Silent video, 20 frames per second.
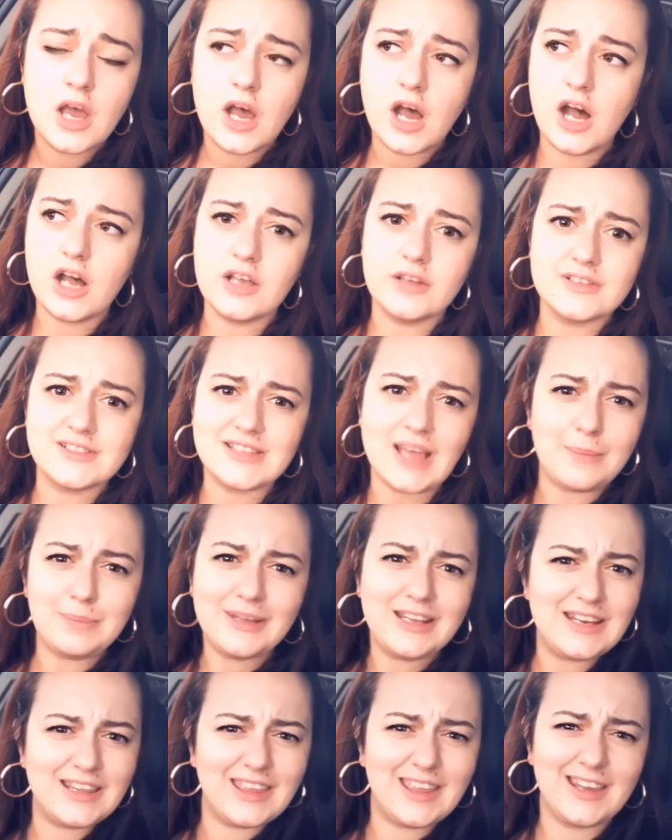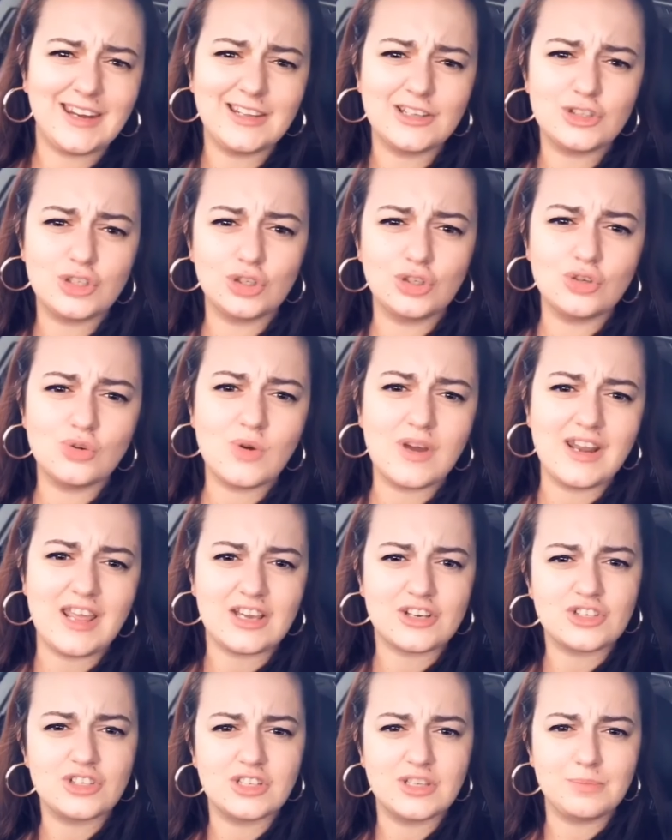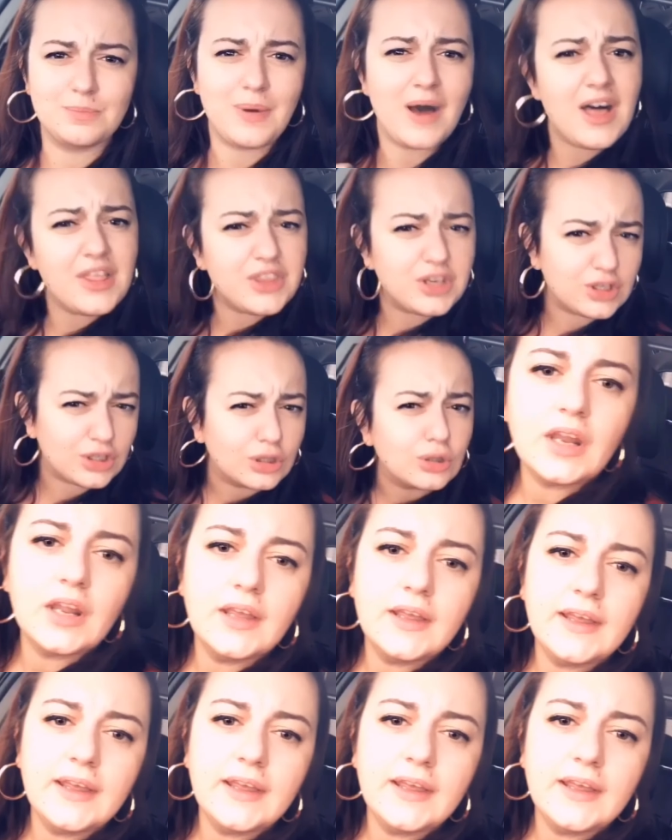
Stop letting it get into you and actually bother you.